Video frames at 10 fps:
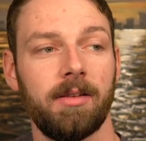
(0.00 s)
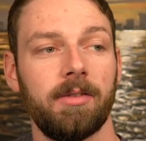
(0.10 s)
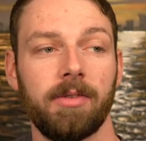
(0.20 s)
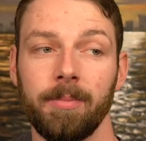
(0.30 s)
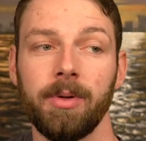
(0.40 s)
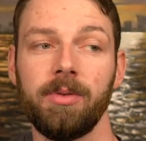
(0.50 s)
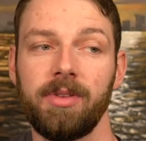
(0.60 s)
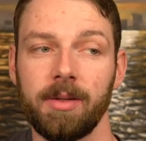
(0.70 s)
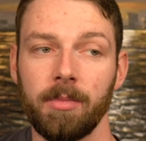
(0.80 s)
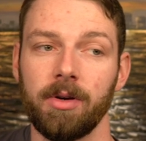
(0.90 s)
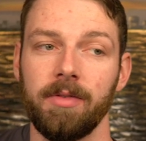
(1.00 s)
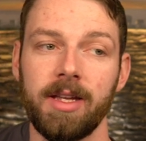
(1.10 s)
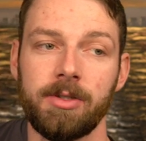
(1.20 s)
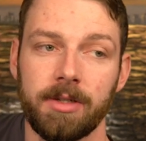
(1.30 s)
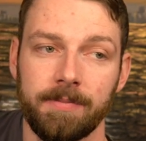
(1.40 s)
for boosting
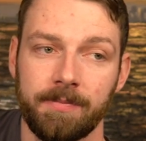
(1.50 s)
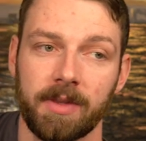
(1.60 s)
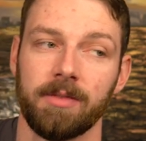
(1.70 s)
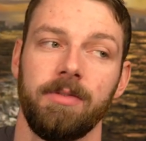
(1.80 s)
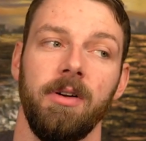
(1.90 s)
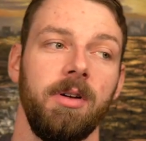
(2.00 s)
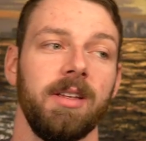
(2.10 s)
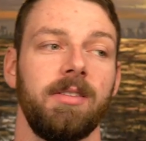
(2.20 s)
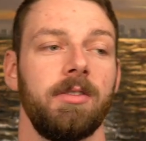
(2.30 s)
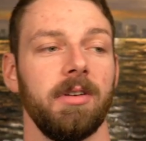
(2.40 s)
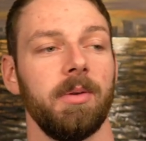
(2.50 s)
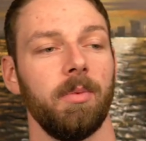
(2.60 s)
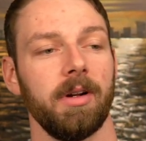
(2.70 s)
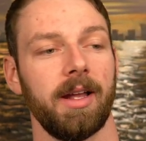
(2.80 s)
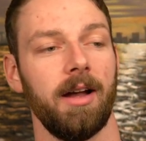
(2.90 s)
motivation and focus during
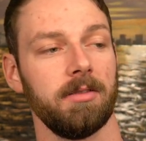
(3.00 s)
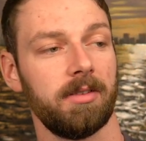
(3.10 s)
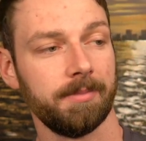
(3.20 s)
workouts.